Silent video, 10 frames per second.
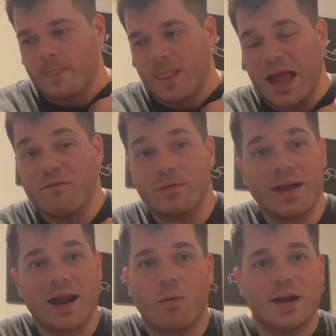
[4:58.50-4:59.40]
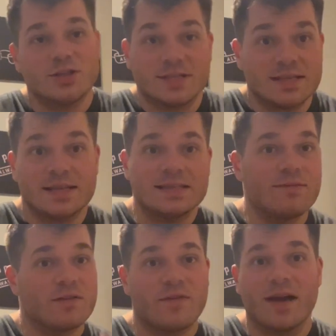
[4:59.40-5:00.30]
And for me, I don't want just
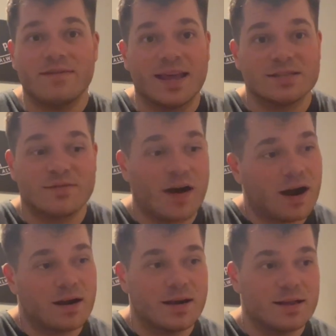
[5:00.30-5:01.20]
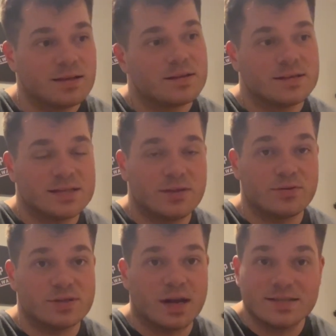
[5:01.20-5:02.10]
75 days of hard, see the
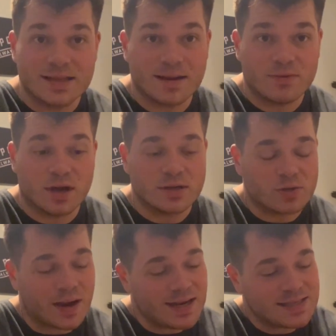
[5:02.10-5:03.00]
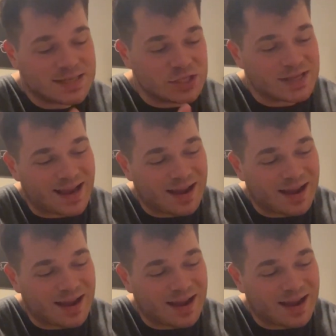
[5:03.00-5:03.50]
results, and then I'm done. So I need to just get